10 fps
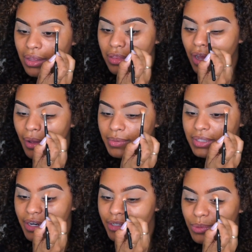the
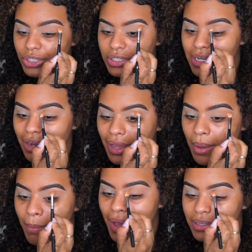upstairs, which is now like
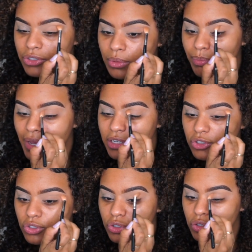a master
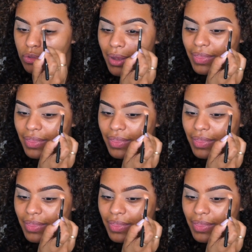bedroom,